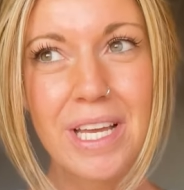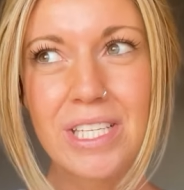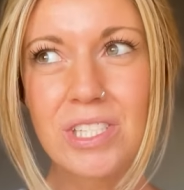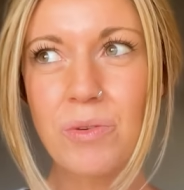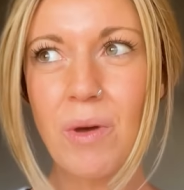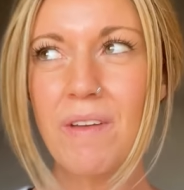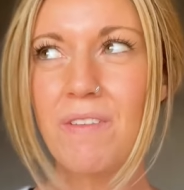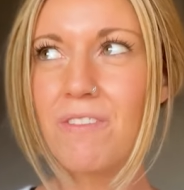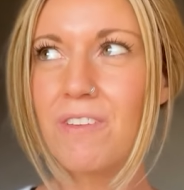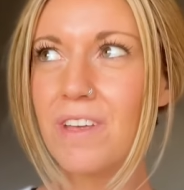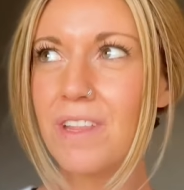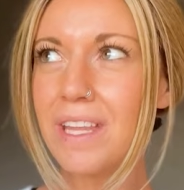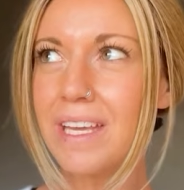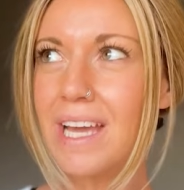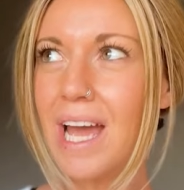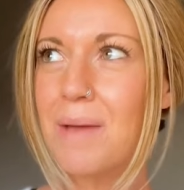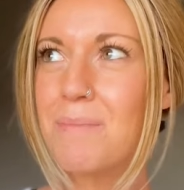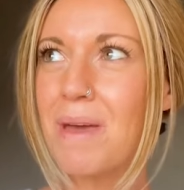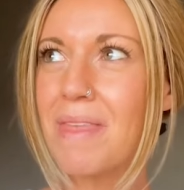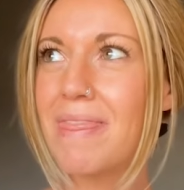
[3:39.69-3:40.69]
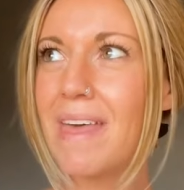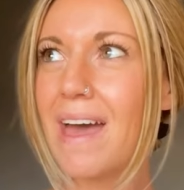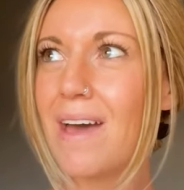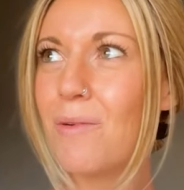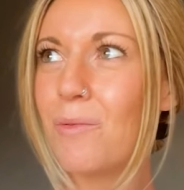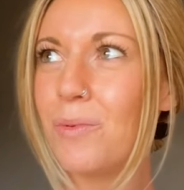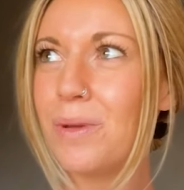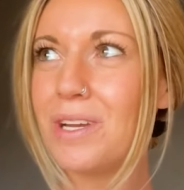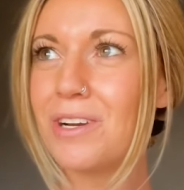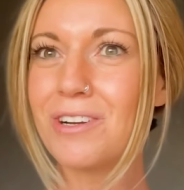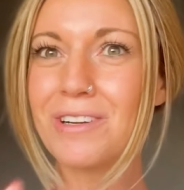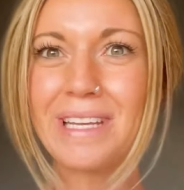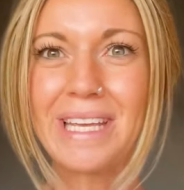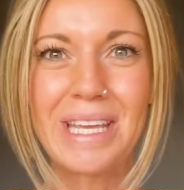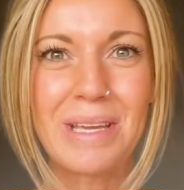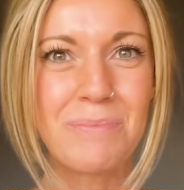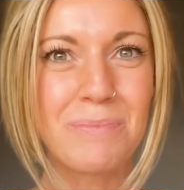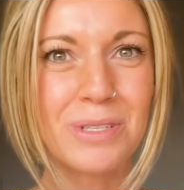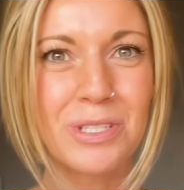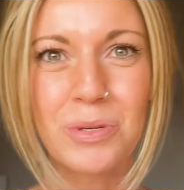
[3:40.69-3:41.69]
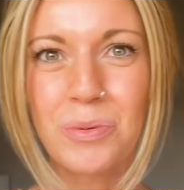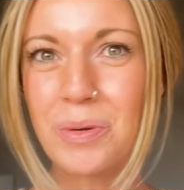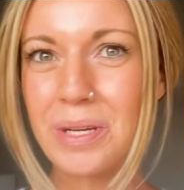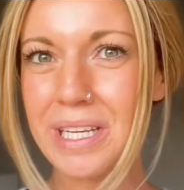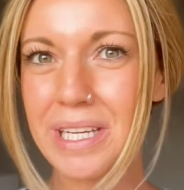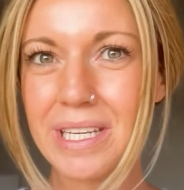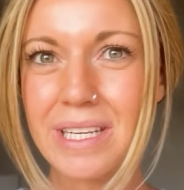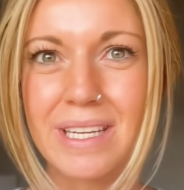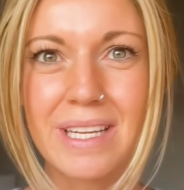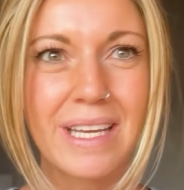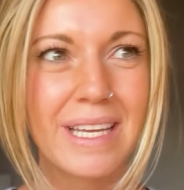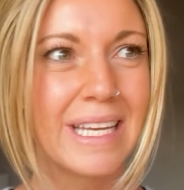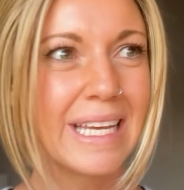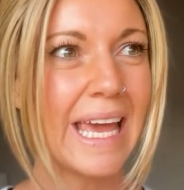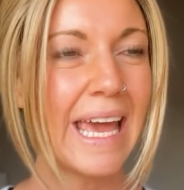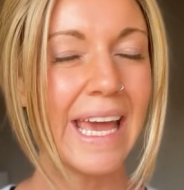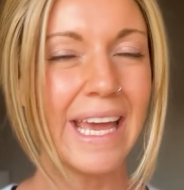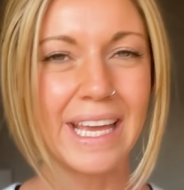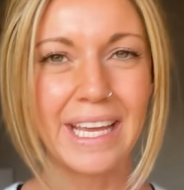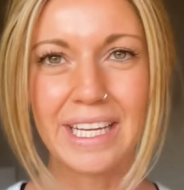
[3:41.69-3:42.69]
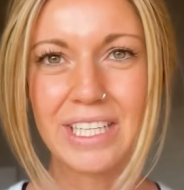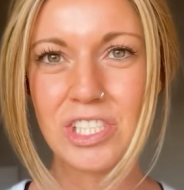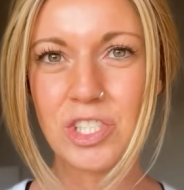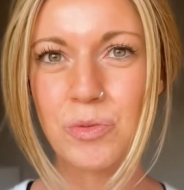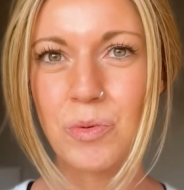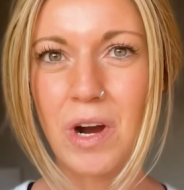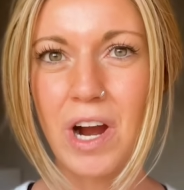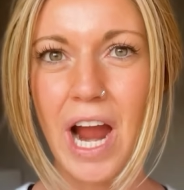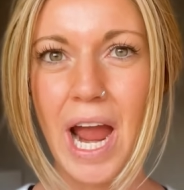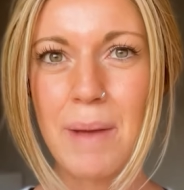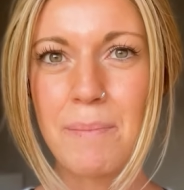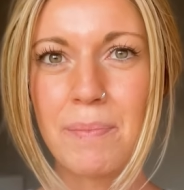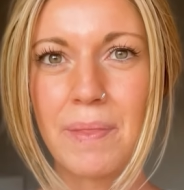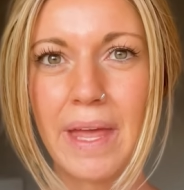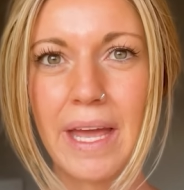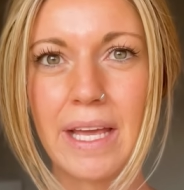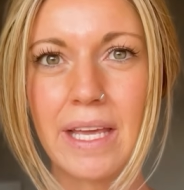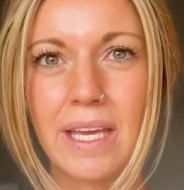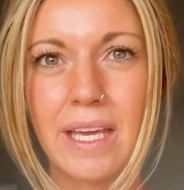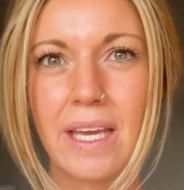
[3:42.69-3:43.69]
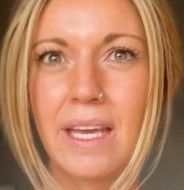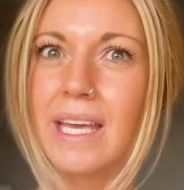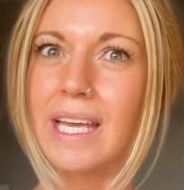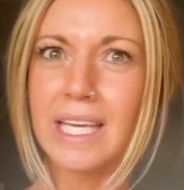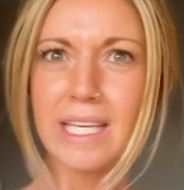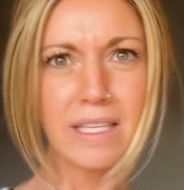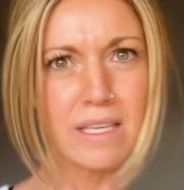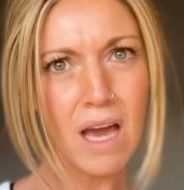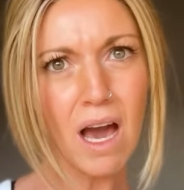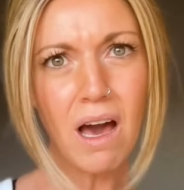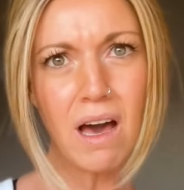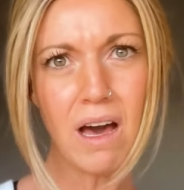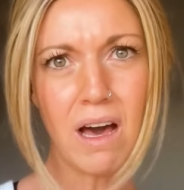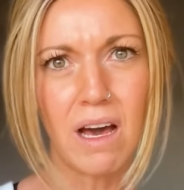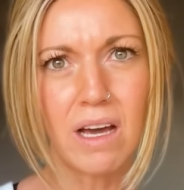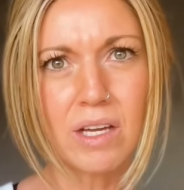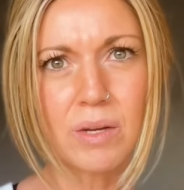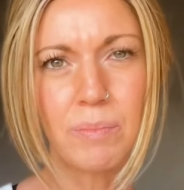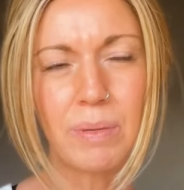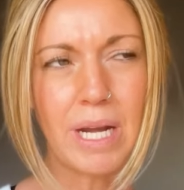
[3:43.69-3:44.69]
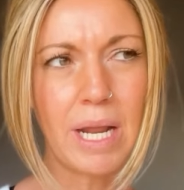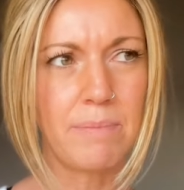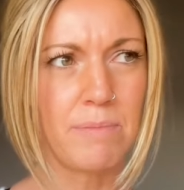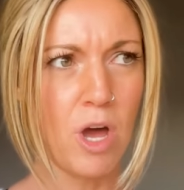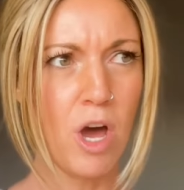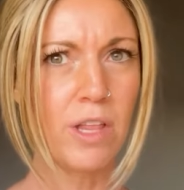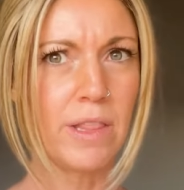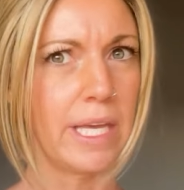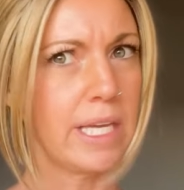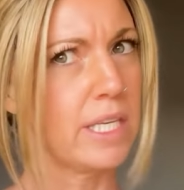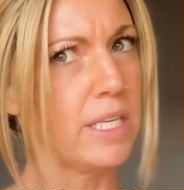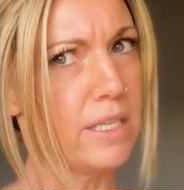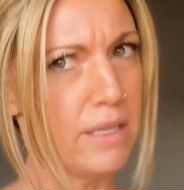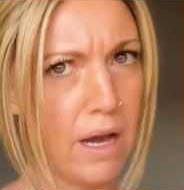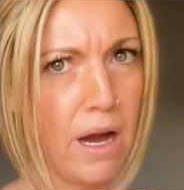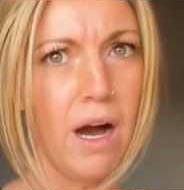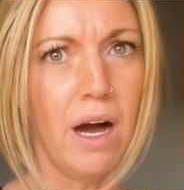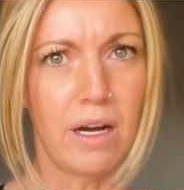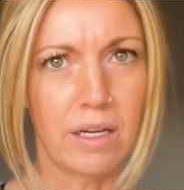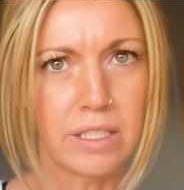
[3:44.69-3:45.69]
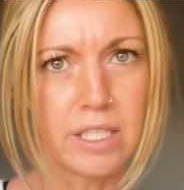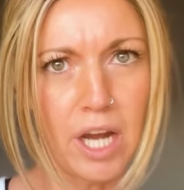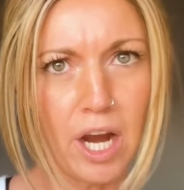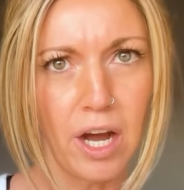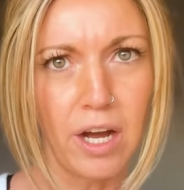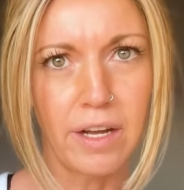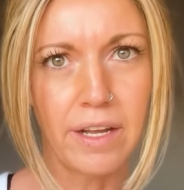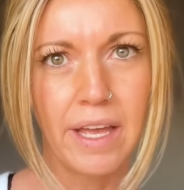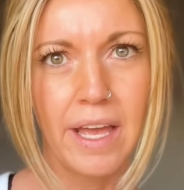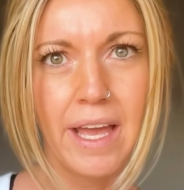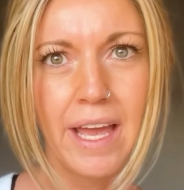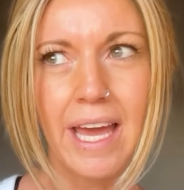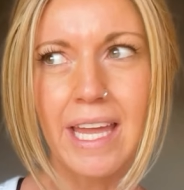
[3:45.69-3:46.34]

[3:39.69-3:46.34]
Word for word: So I feel like I'm at that weird in-between age where I'm like young, but I'm not like young, young.